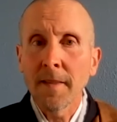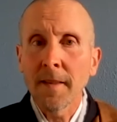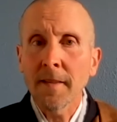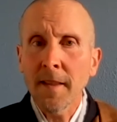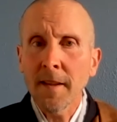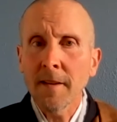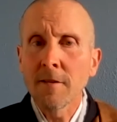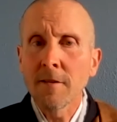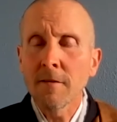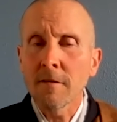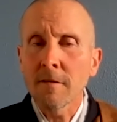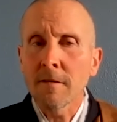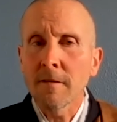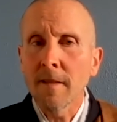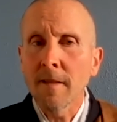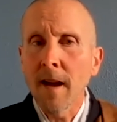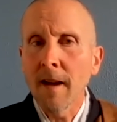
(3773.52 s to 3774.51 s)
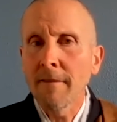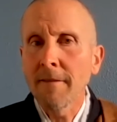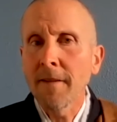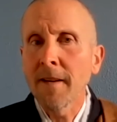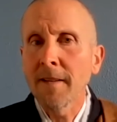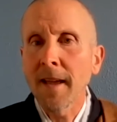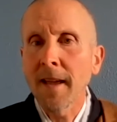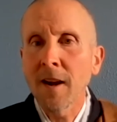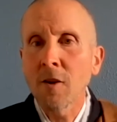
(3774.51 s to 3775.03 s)
I think they do. I
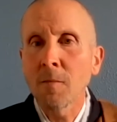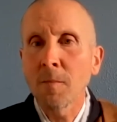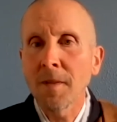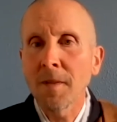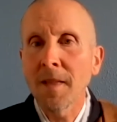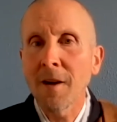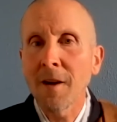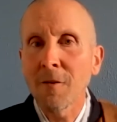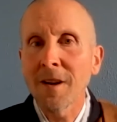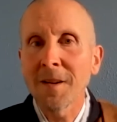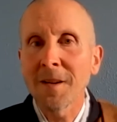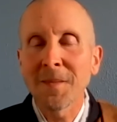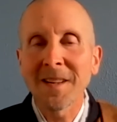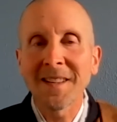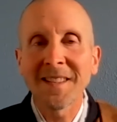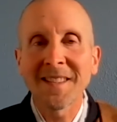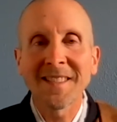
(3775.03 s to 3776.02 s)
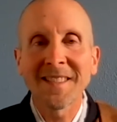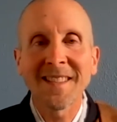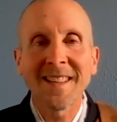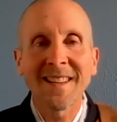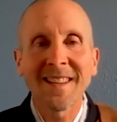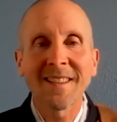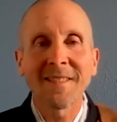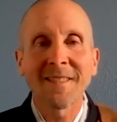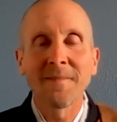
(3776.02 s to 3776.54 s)
find they help that way because